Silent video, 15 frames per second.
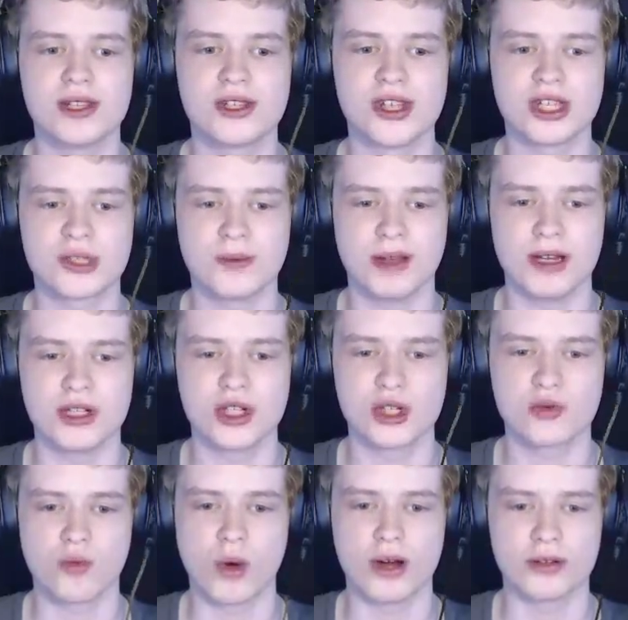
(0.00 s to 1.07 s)
six minutes just
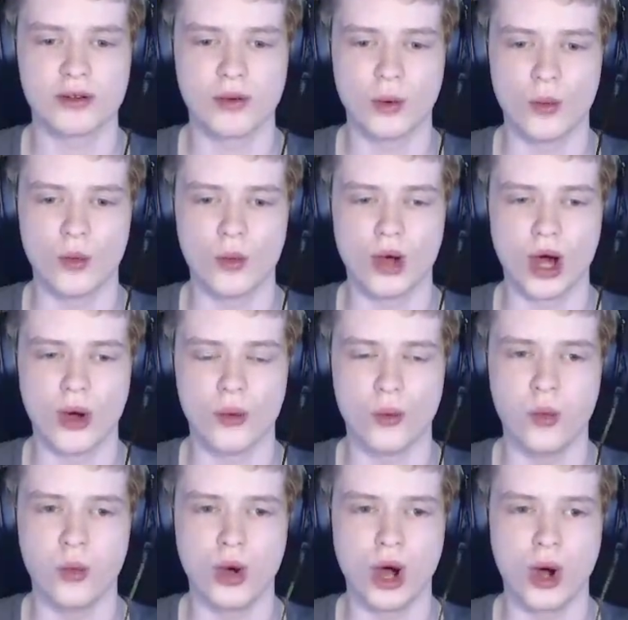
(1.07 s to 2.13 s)
run...
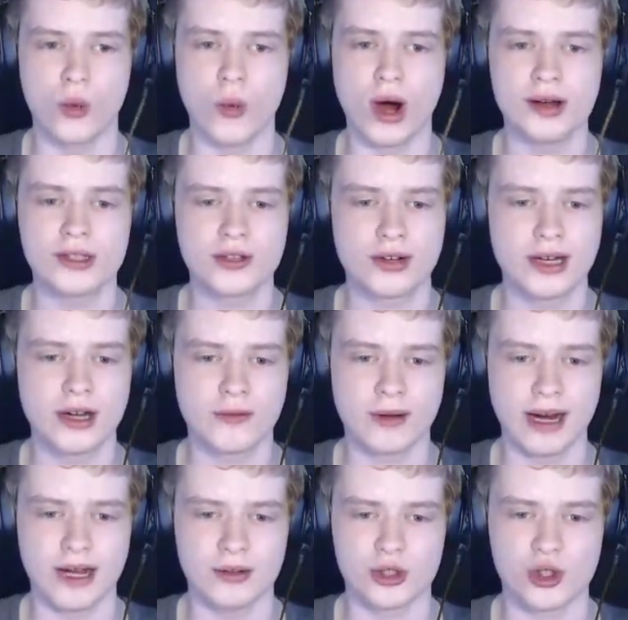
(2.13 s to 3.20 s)
wandering
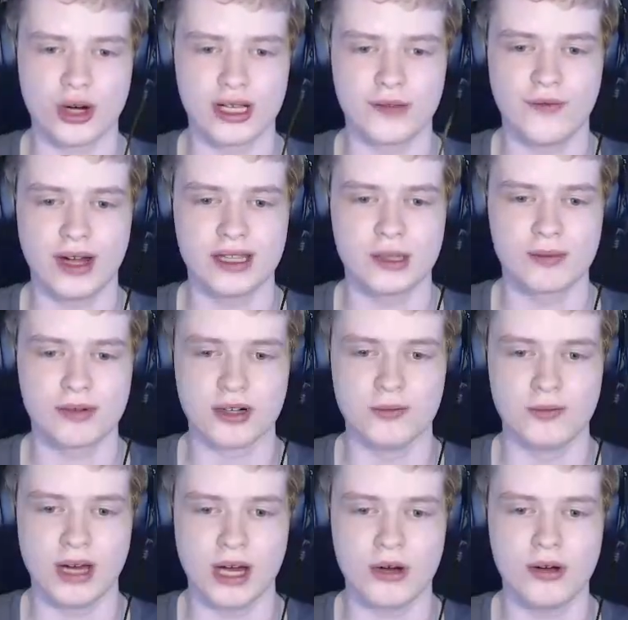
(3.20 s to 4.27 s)
around trying to find the broom
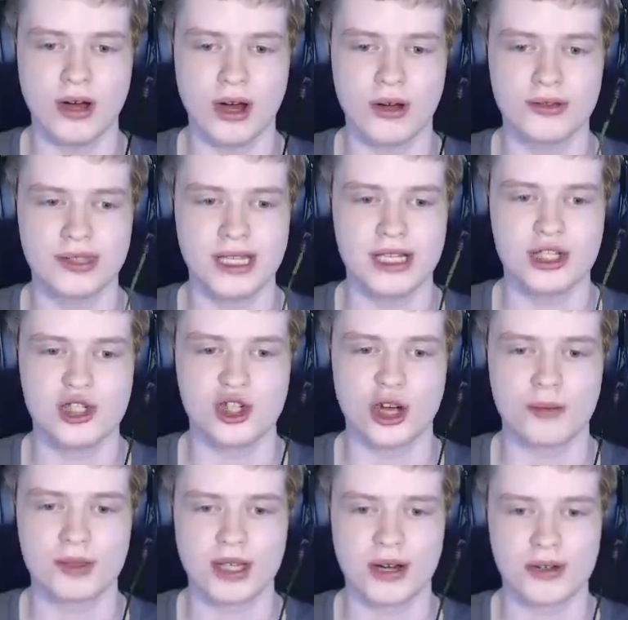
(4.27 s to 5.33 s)
while on these
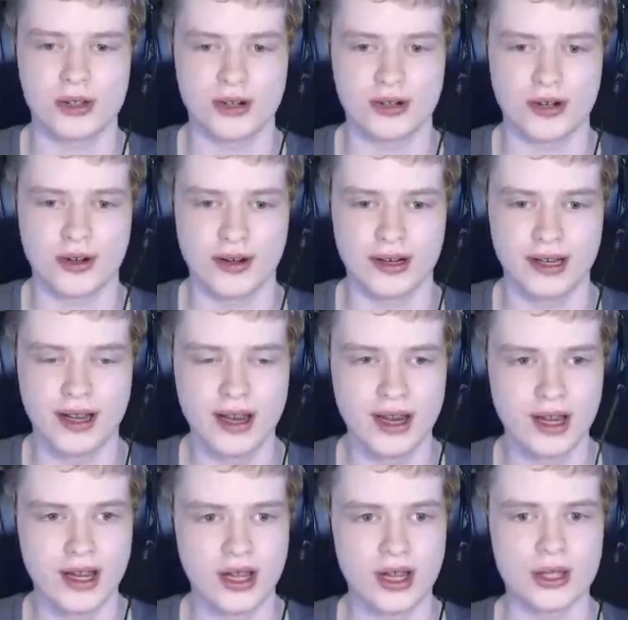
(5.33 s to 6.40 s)
jump scares are occurring.
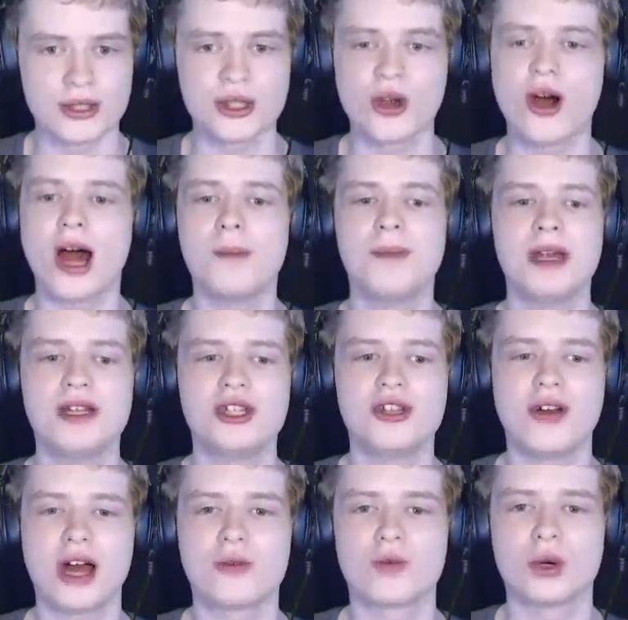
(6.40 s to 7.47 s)
So I bet you
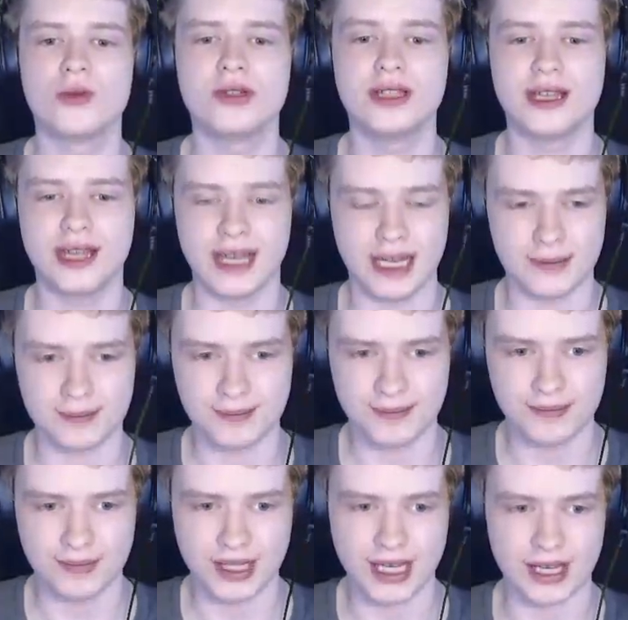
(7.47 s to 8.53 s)
I ruined the game,
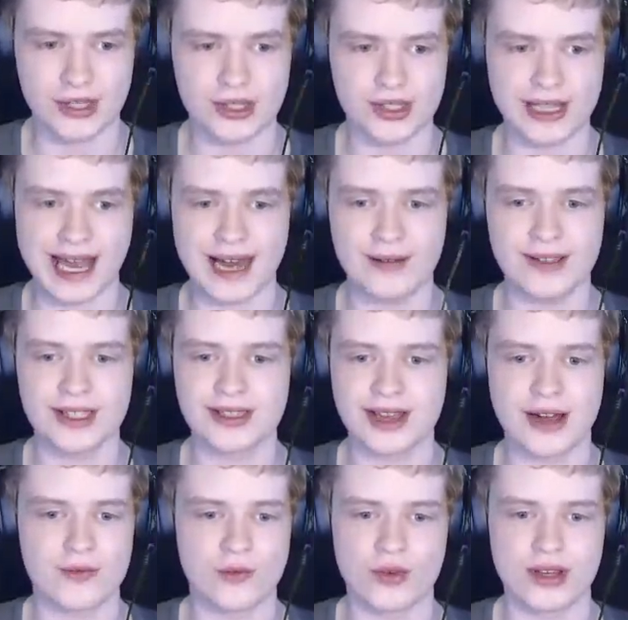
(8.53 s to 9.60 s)
because now it's
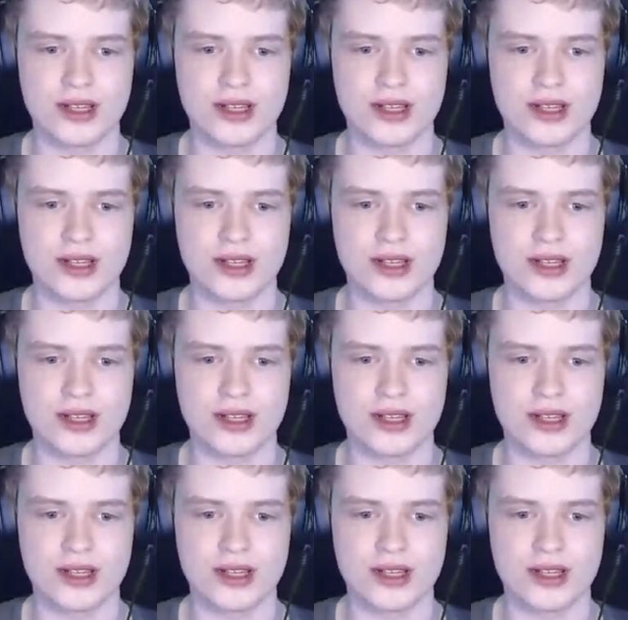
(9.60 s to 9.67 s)
not really